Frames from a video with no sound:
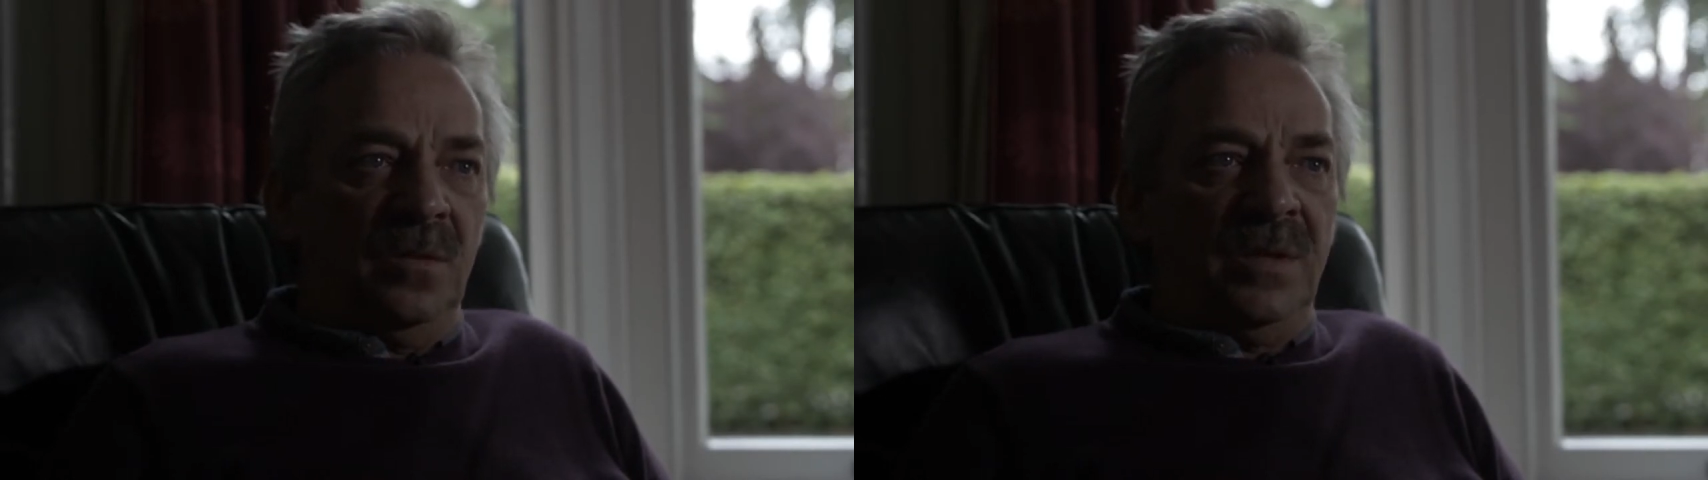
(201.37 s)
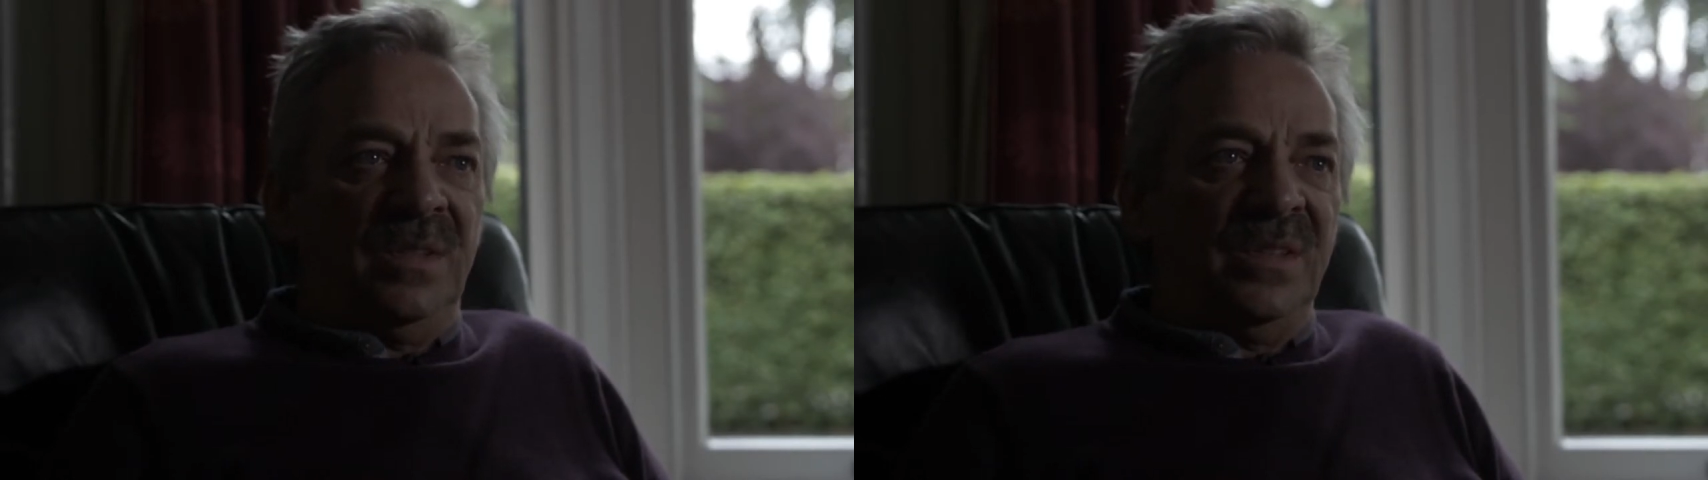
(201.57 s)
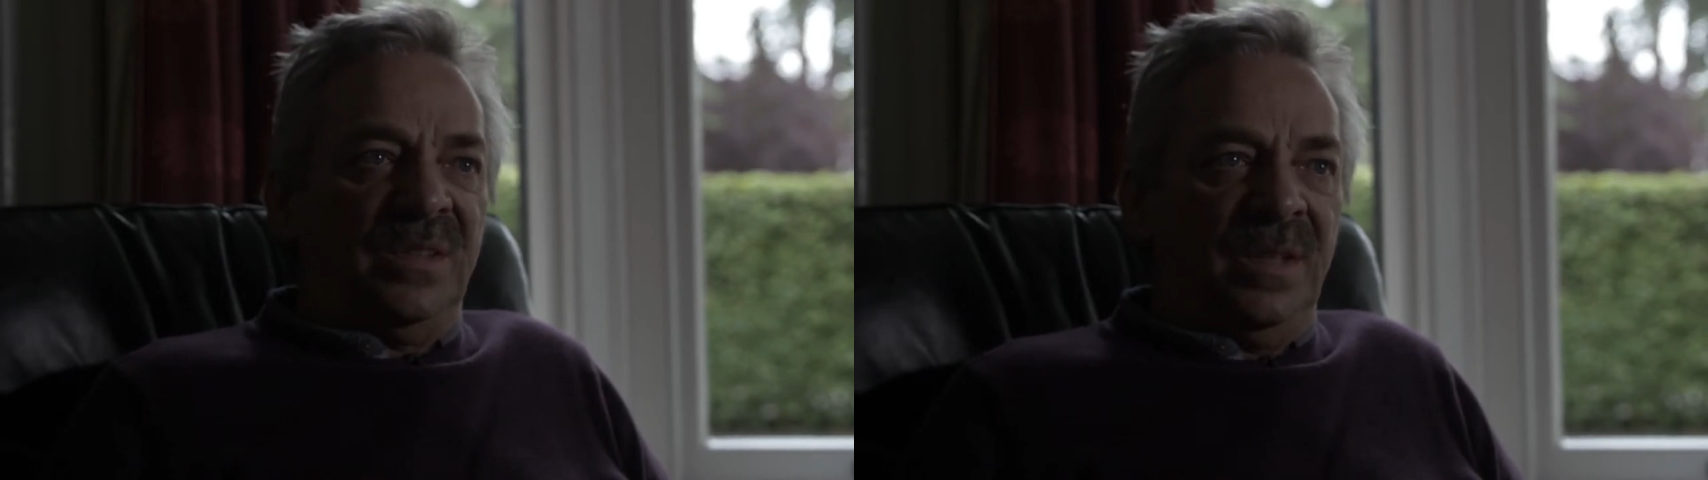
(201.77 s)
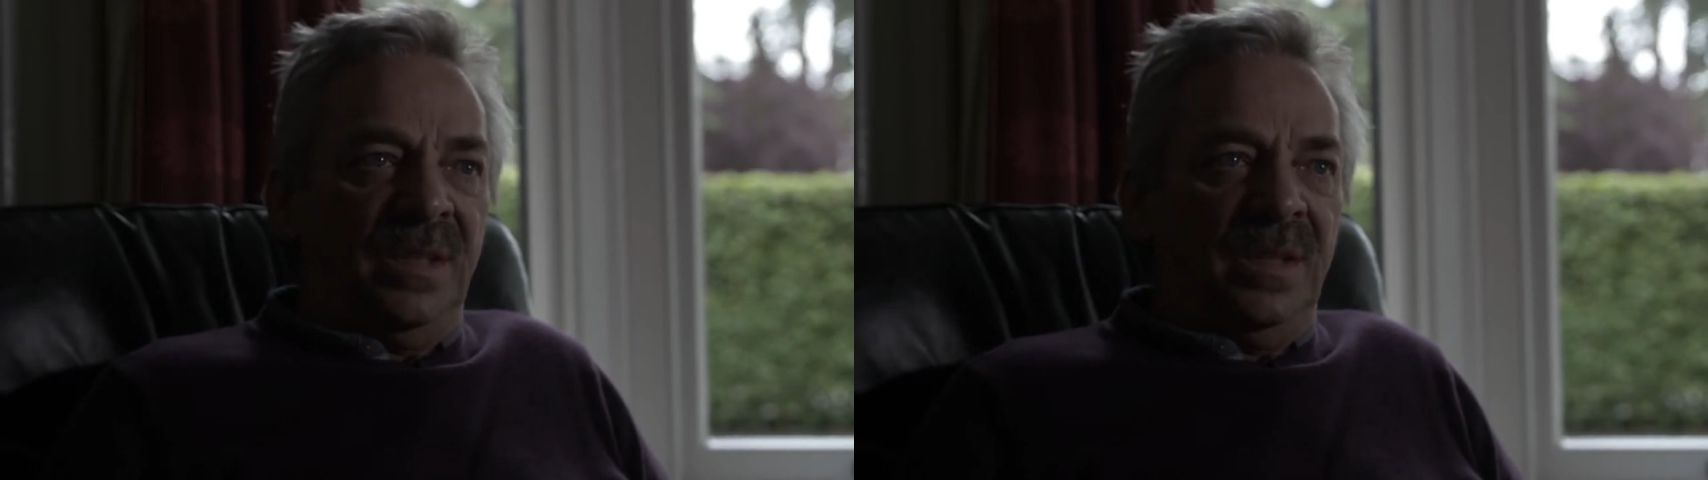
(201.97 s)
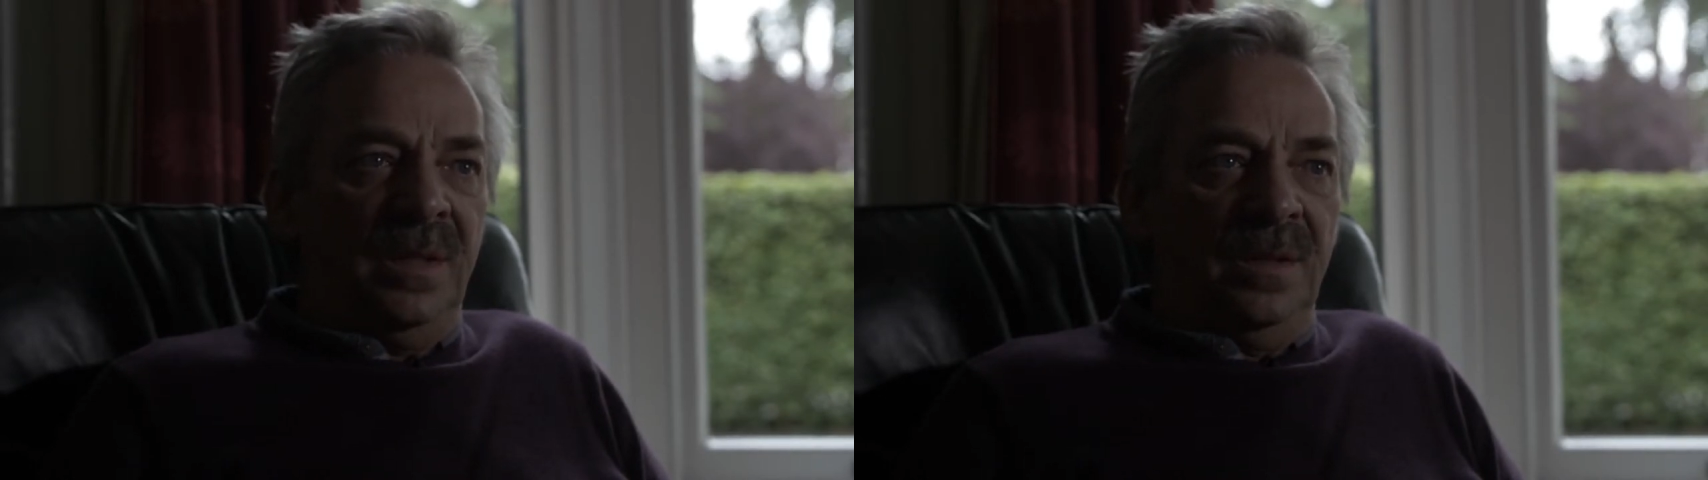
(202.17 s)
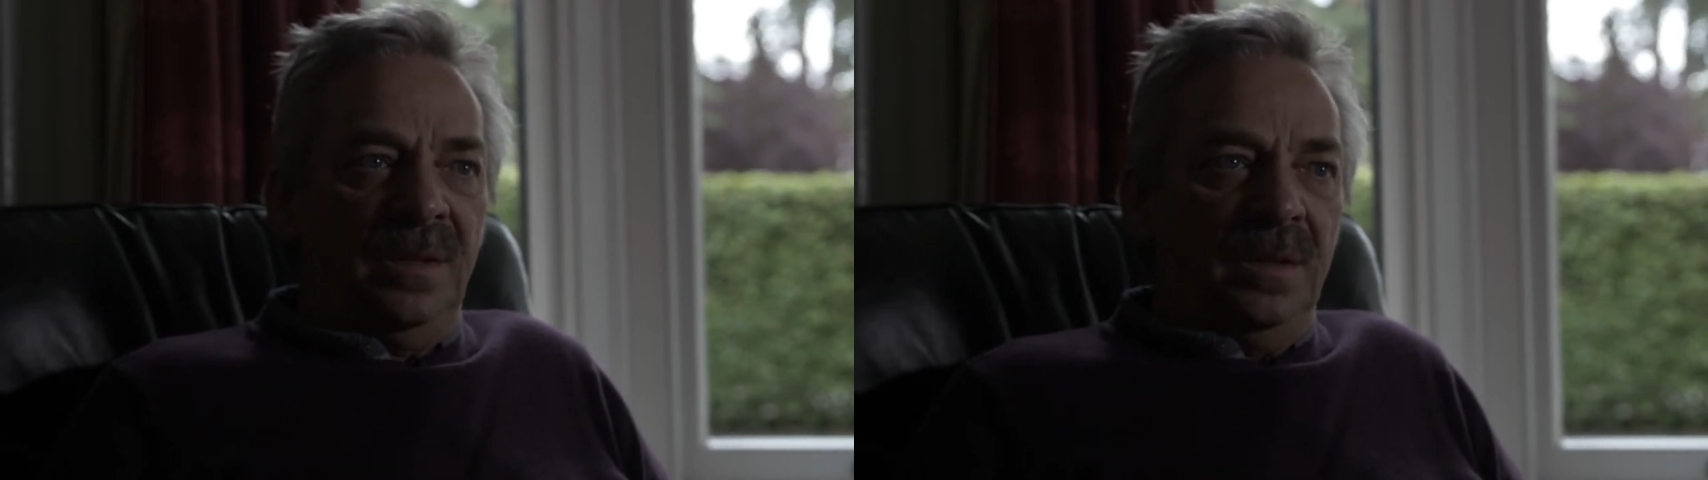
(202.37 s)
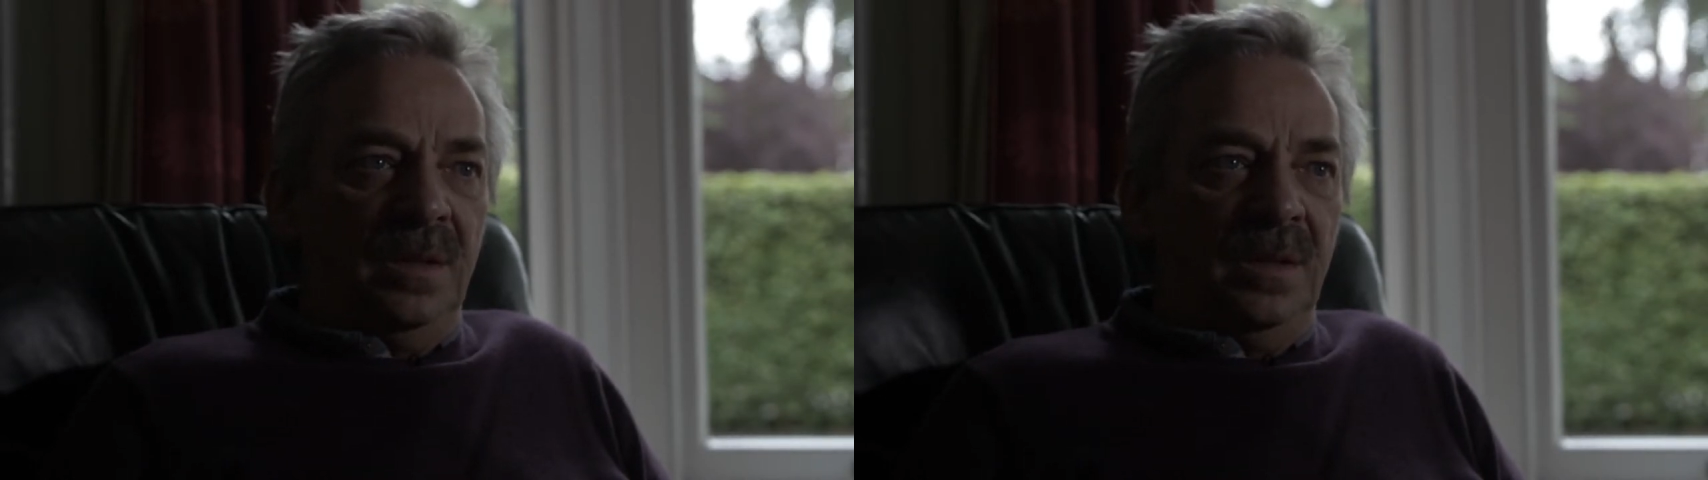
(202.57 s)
to succeed